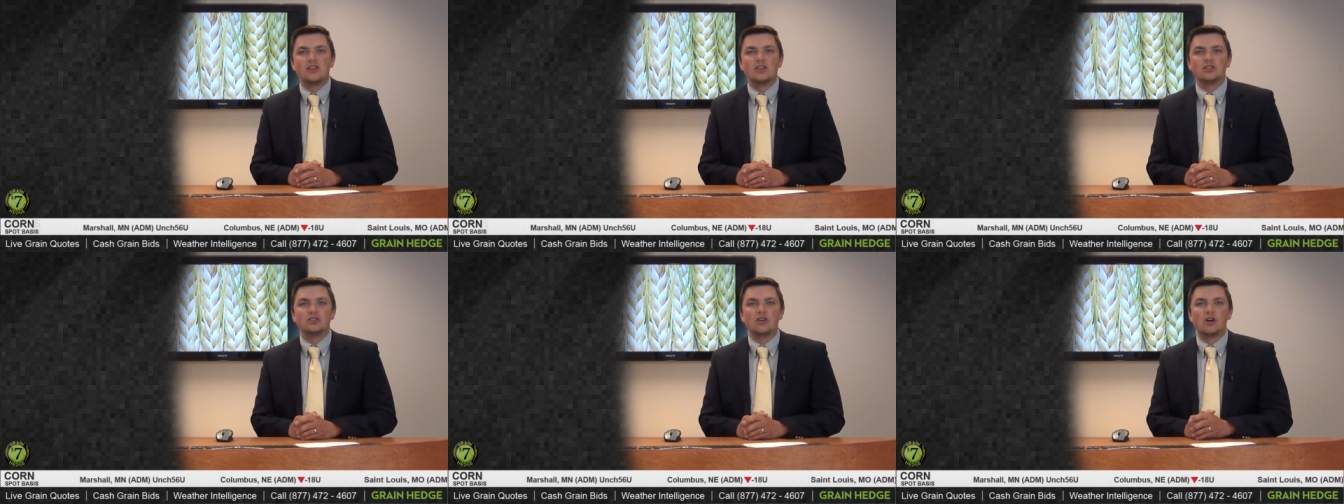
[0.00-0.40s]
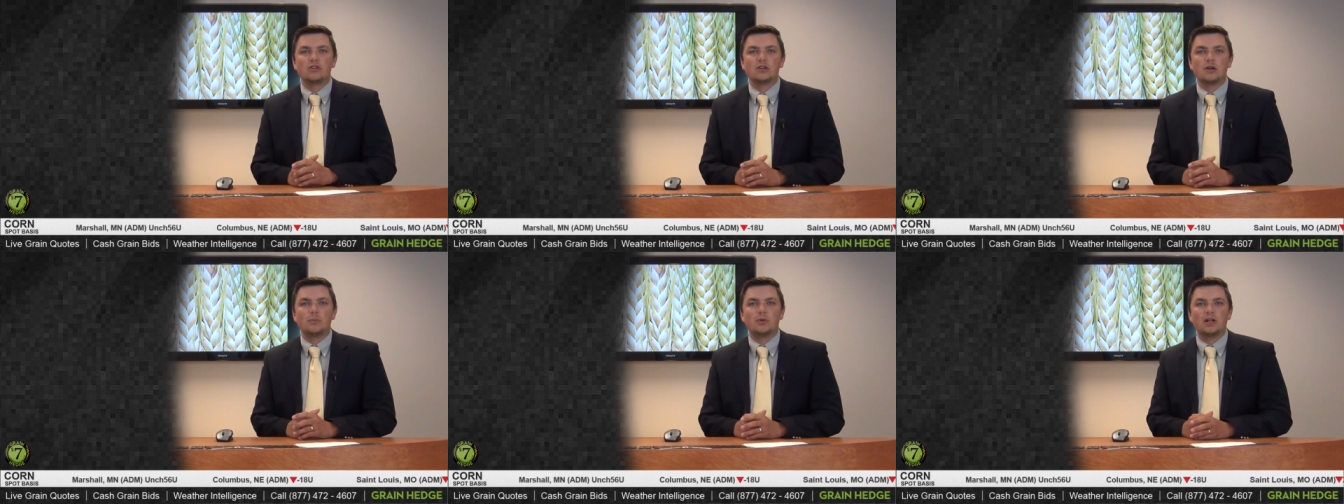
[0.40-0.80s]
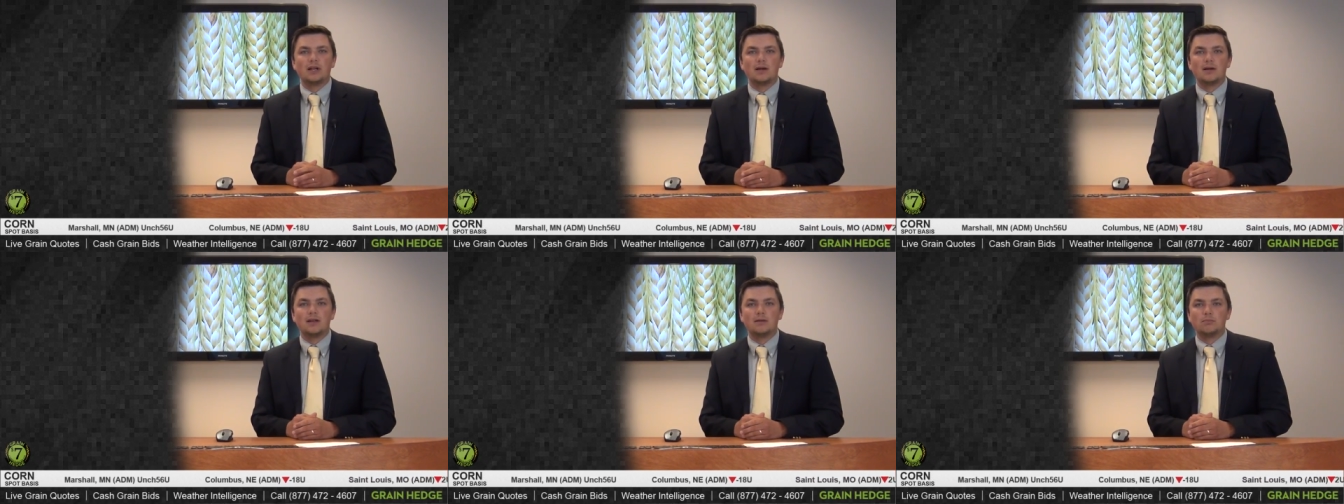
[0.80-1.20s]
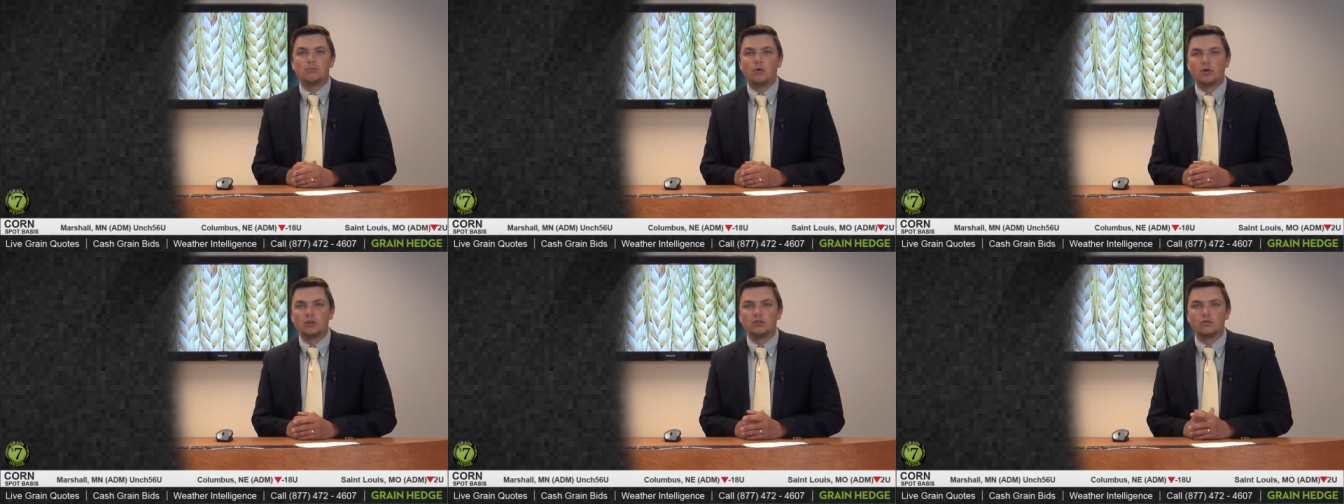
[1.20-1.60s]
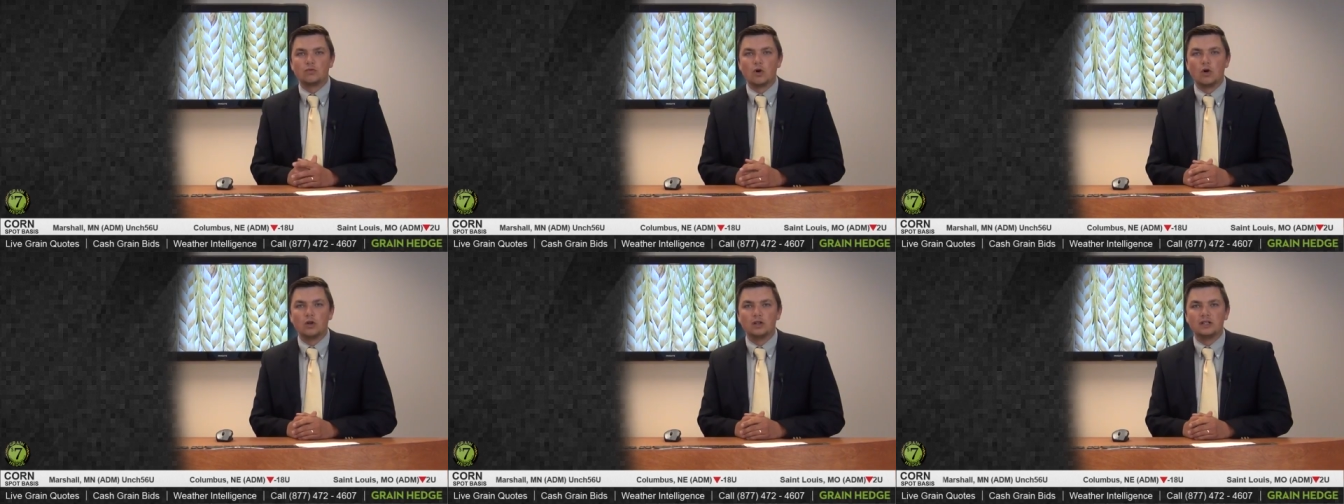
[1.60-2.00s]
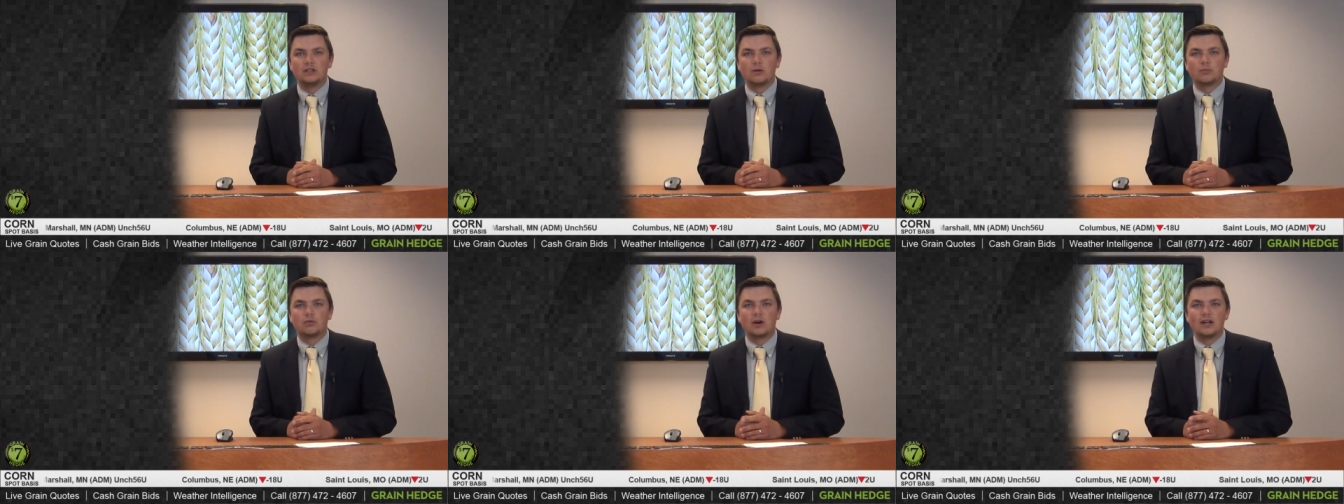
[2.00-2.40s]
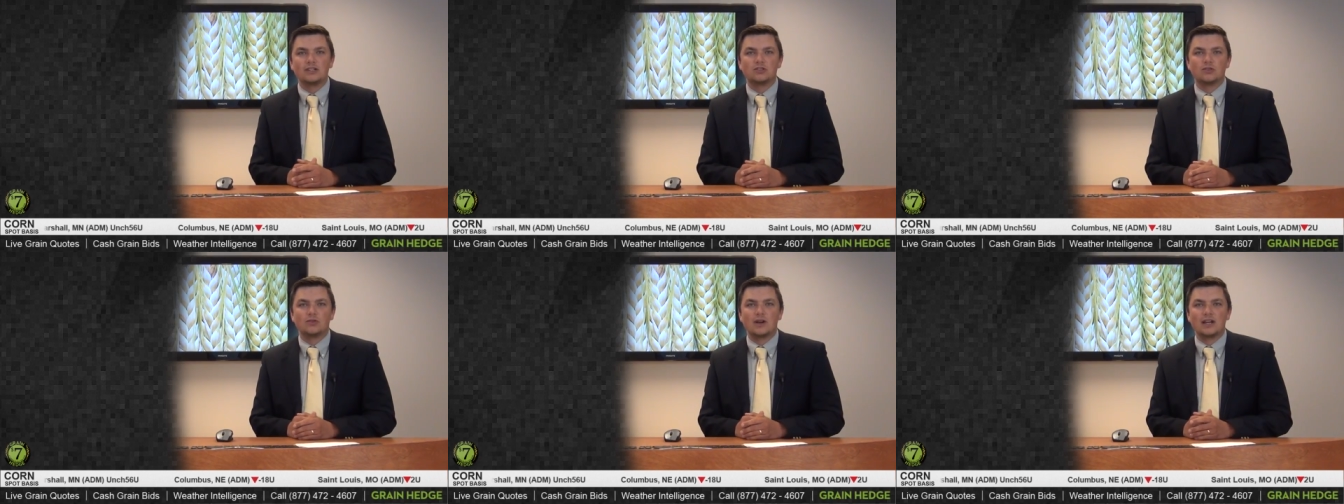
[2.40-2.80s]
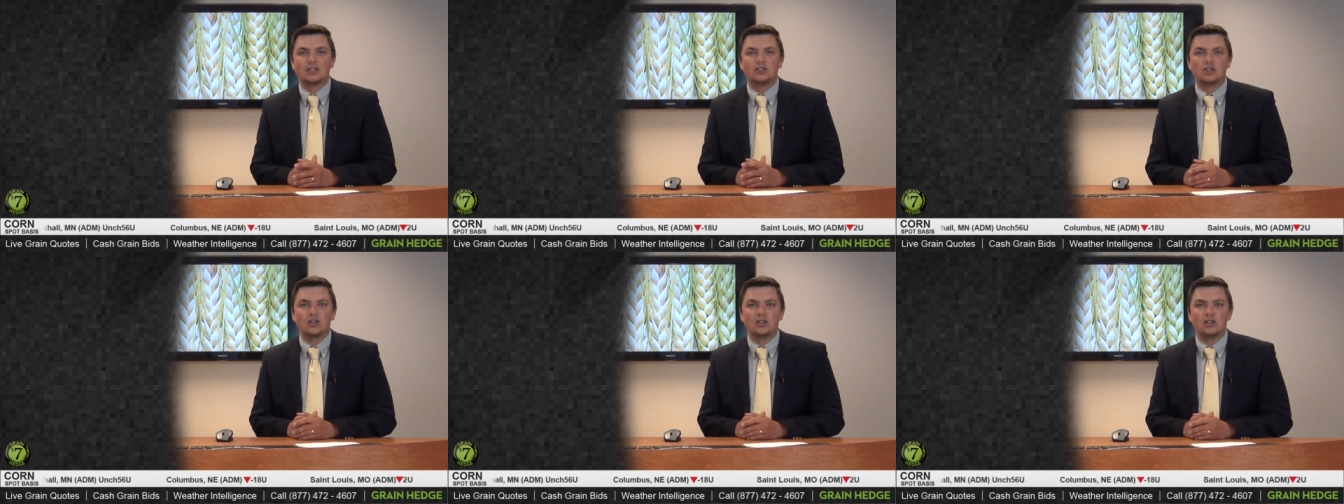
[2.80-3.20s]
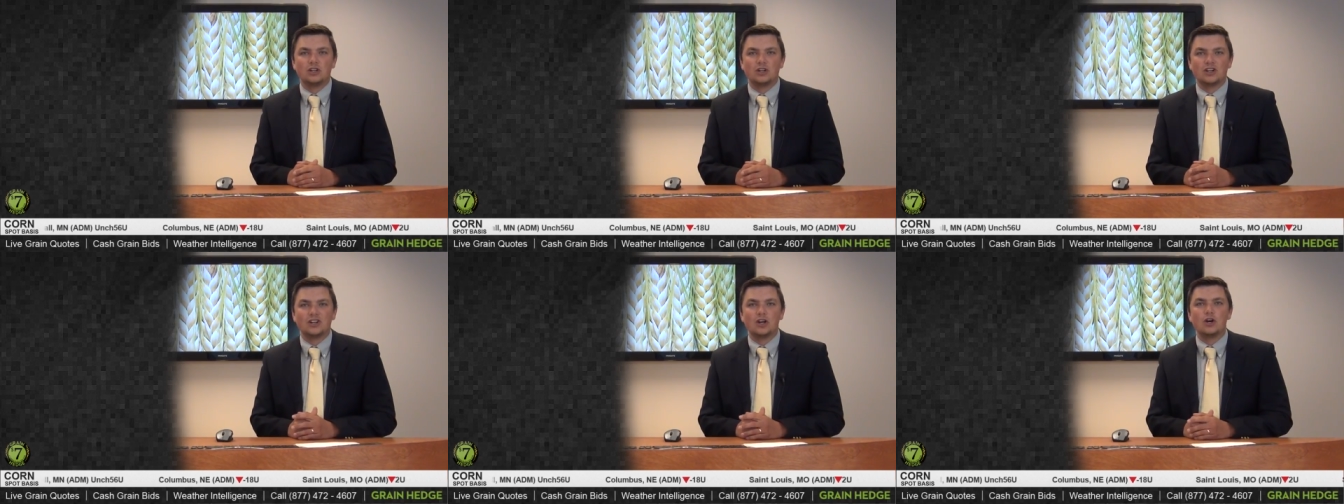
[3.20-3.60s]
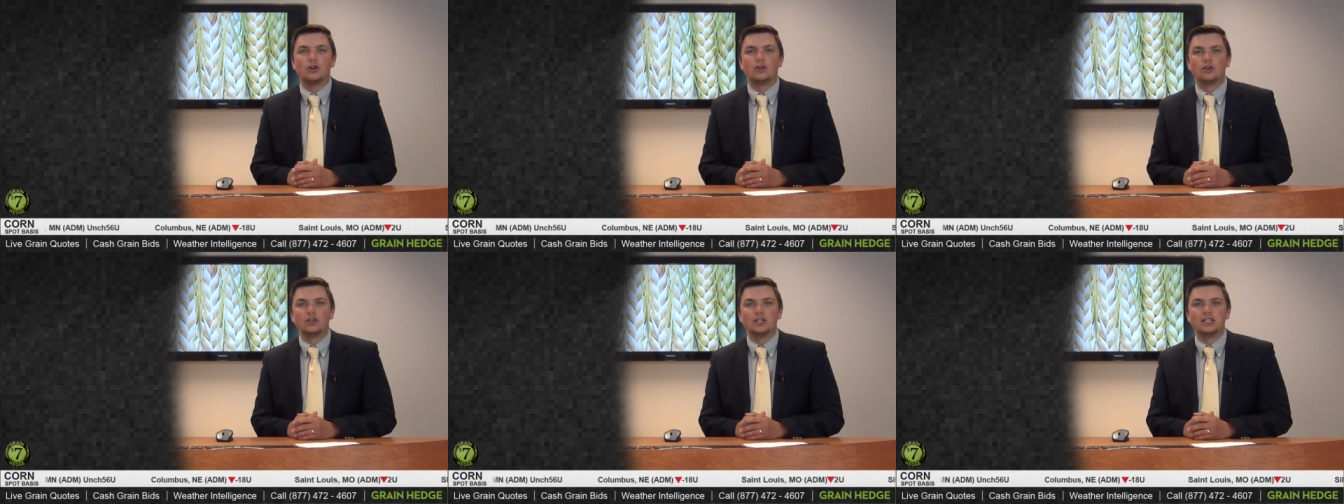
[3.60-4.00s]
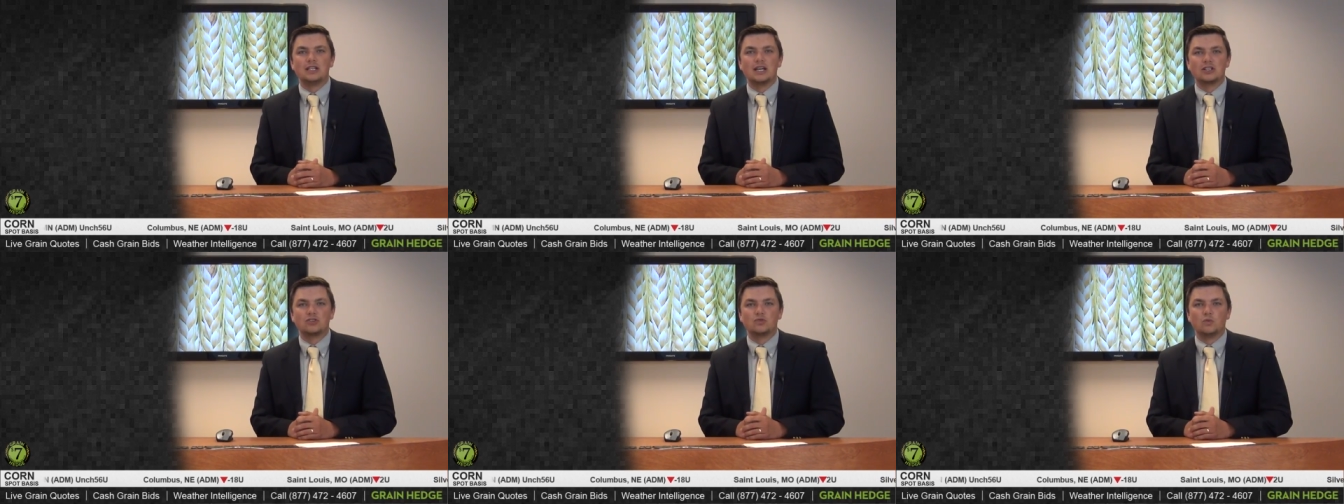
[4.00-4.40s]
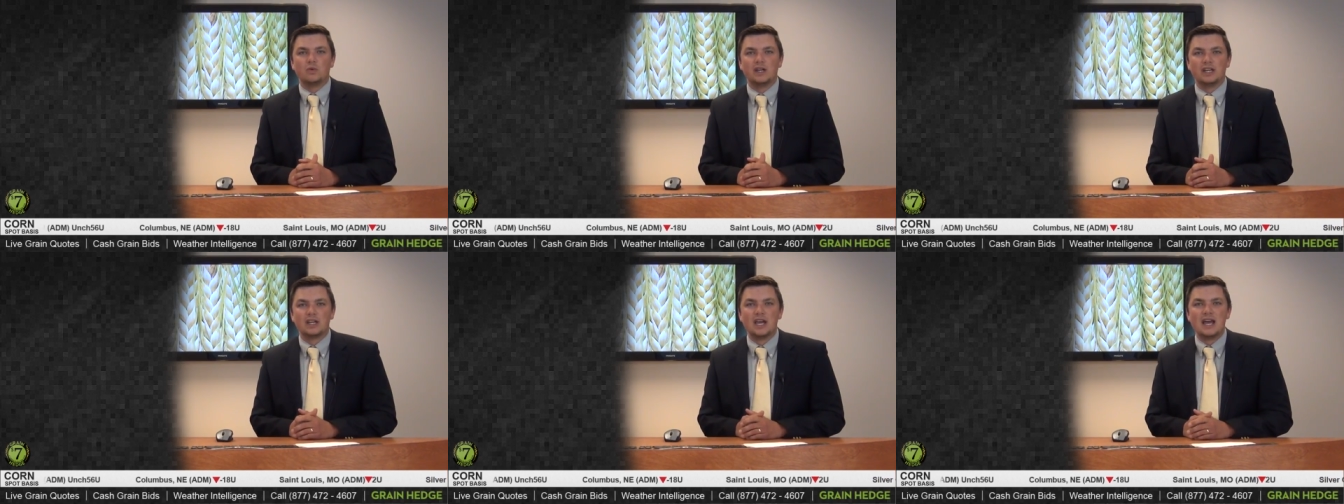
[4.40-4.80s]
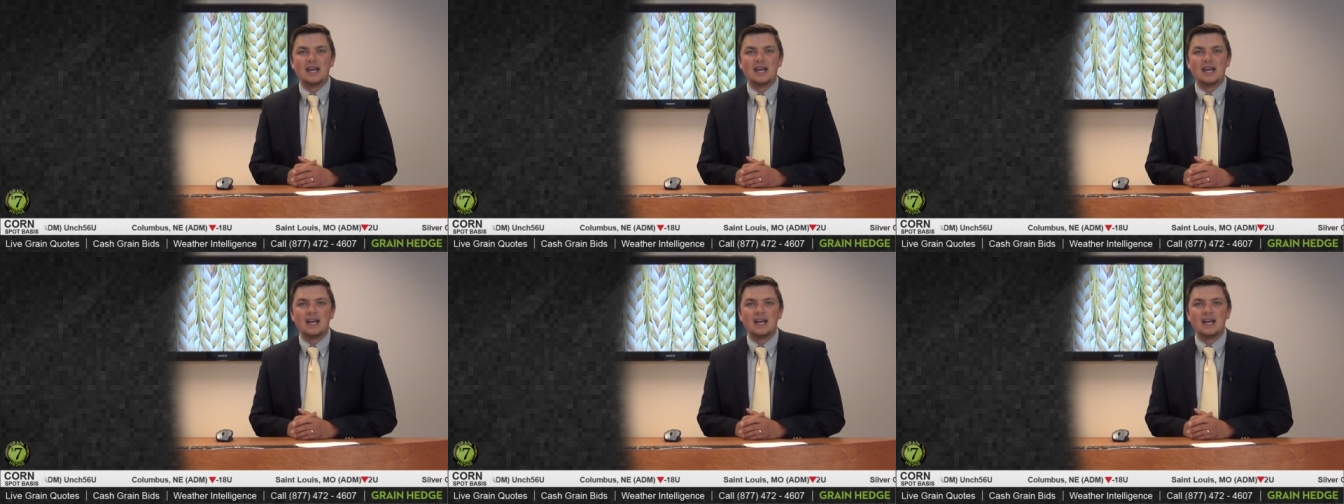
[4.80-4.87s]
This is all going to play an important role in the price direction here early next week.